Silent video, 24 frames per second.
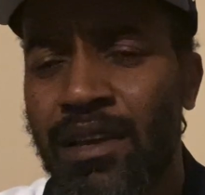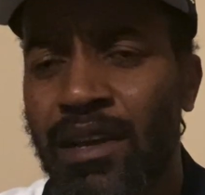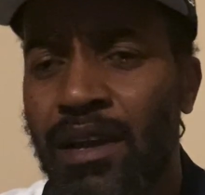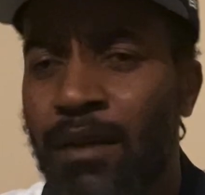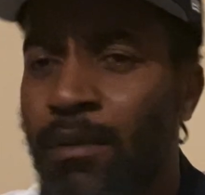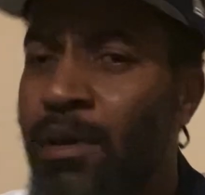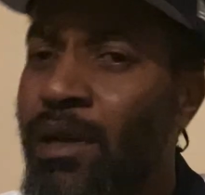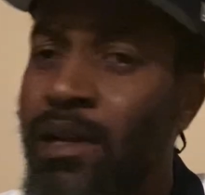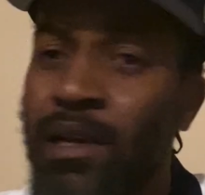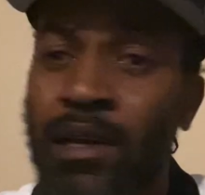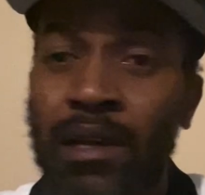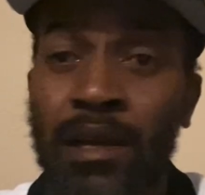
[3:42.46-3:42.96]

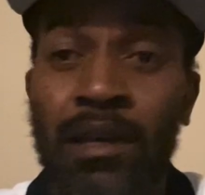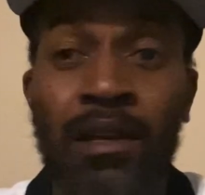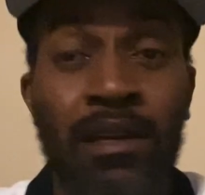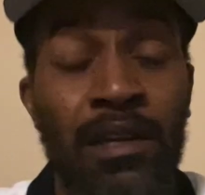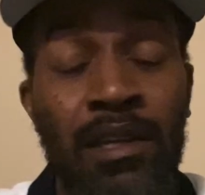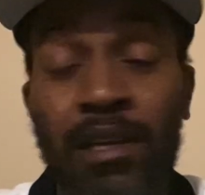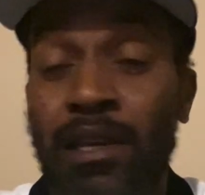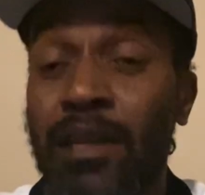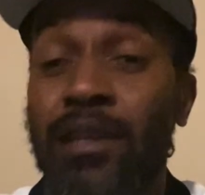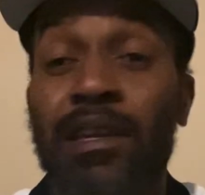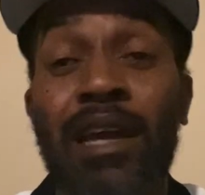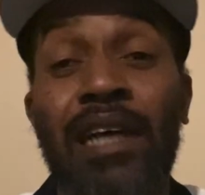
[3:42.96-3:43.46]
And
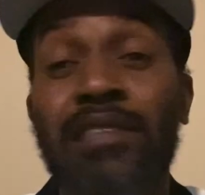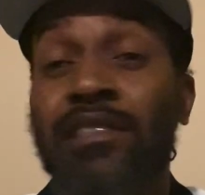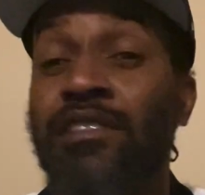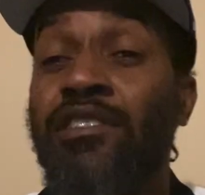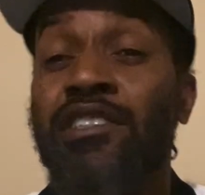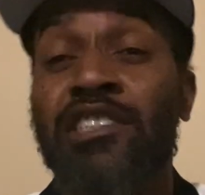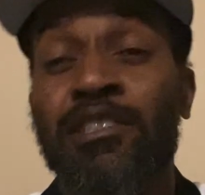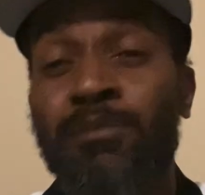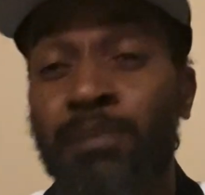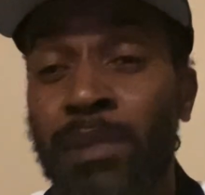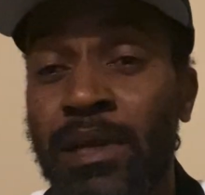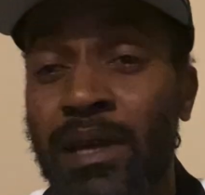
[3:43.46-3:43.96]
again, that's
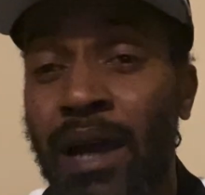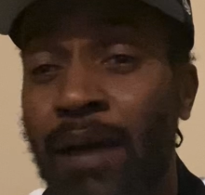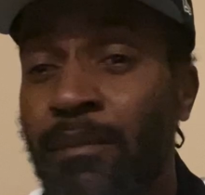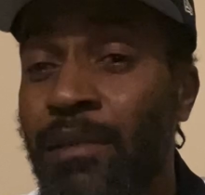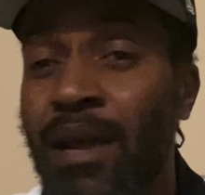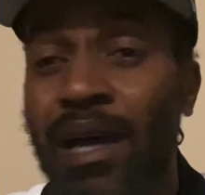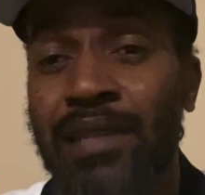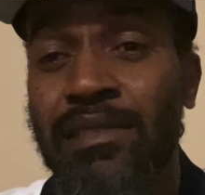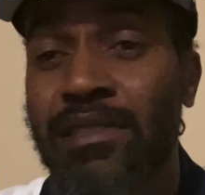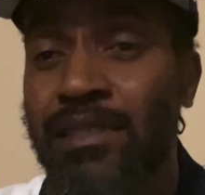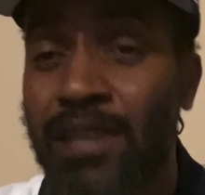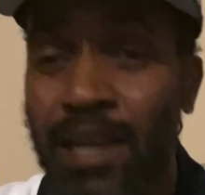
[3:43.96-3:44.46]
just me. I'm
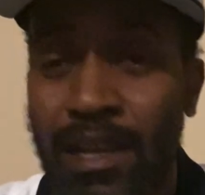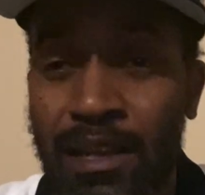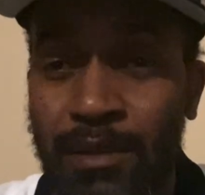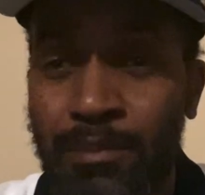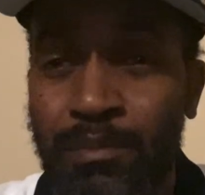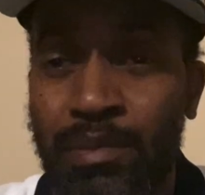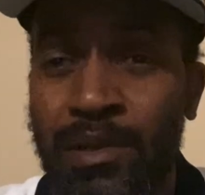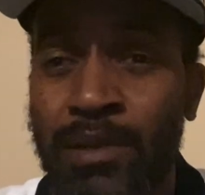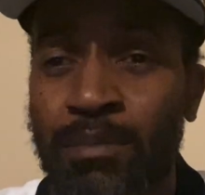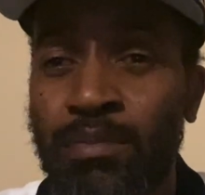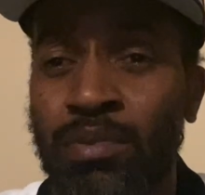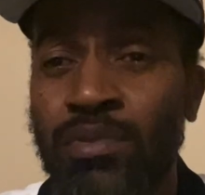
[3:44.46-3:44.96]
not telling
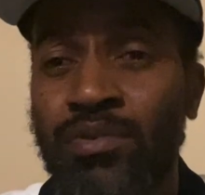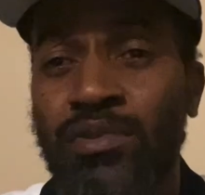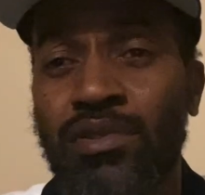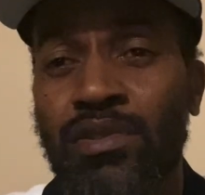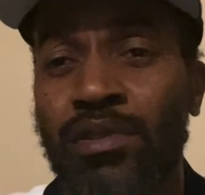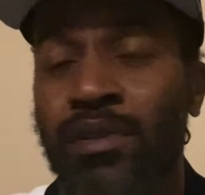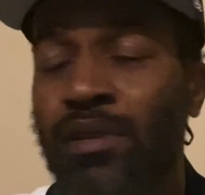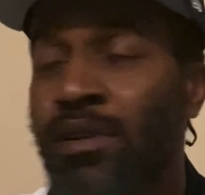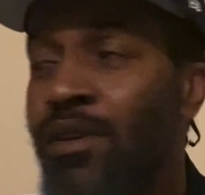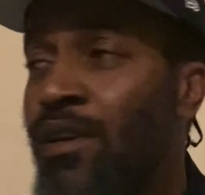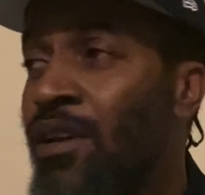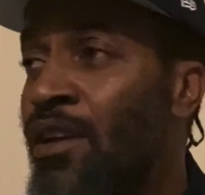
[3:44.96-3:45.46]
people
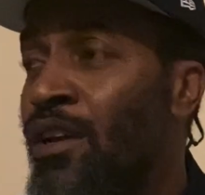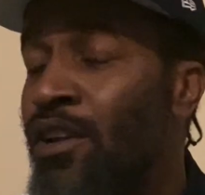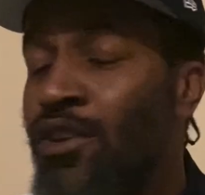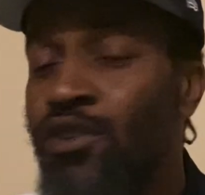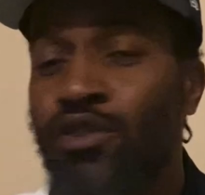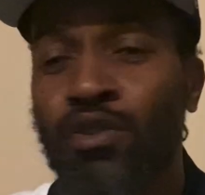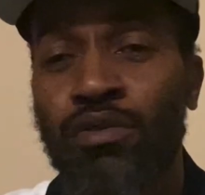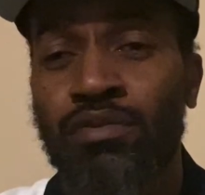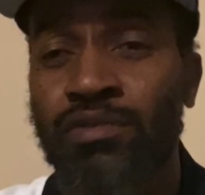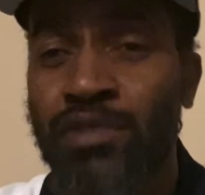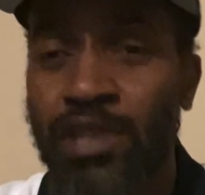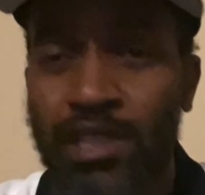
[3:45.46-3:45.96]
to, you
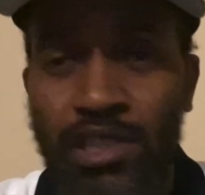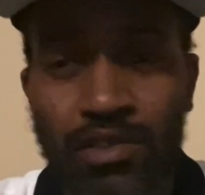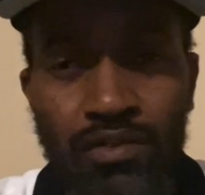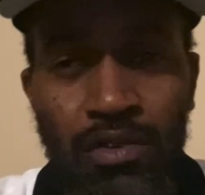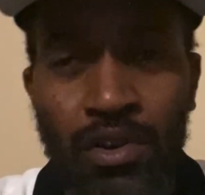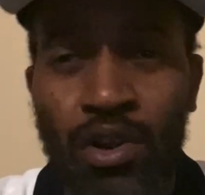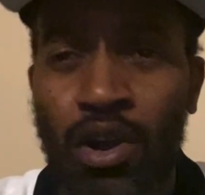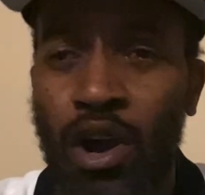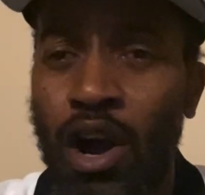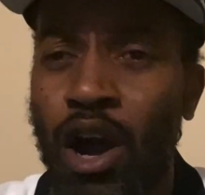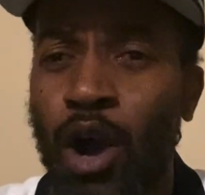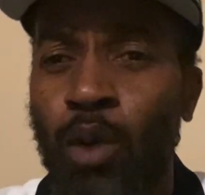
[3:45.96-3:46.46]
know,
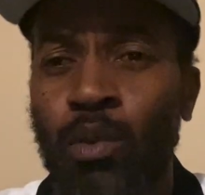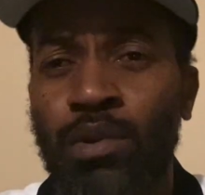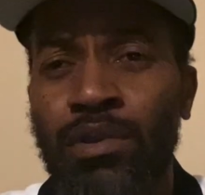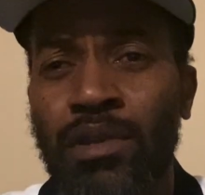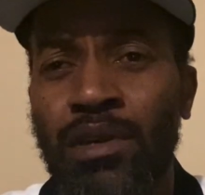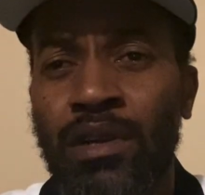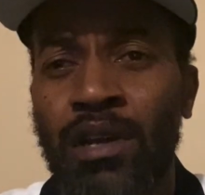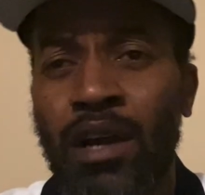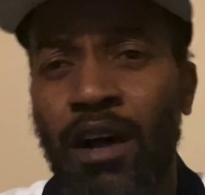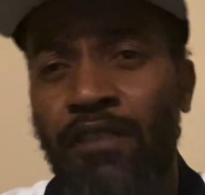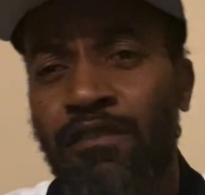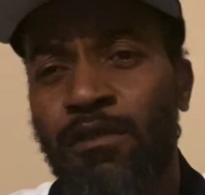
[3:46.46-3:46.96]
disregard what the
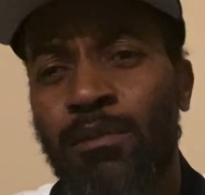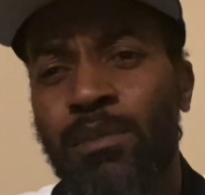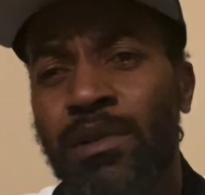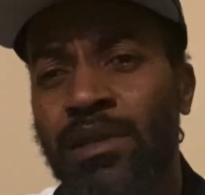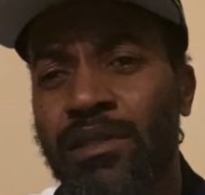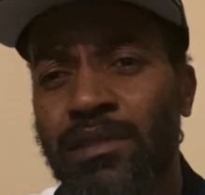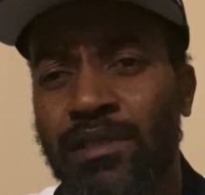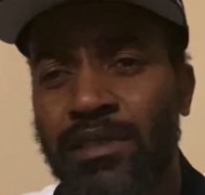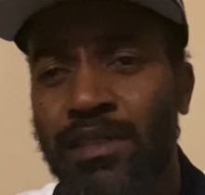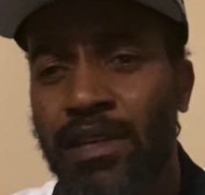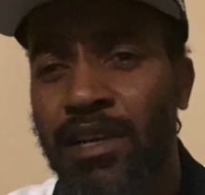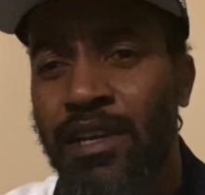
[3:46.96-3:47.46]
government
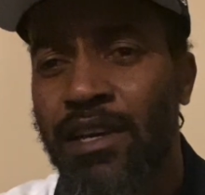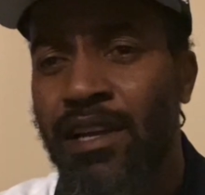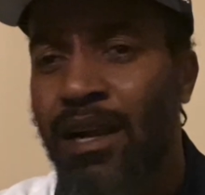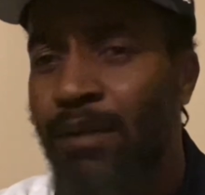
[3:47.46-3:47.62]
is saying.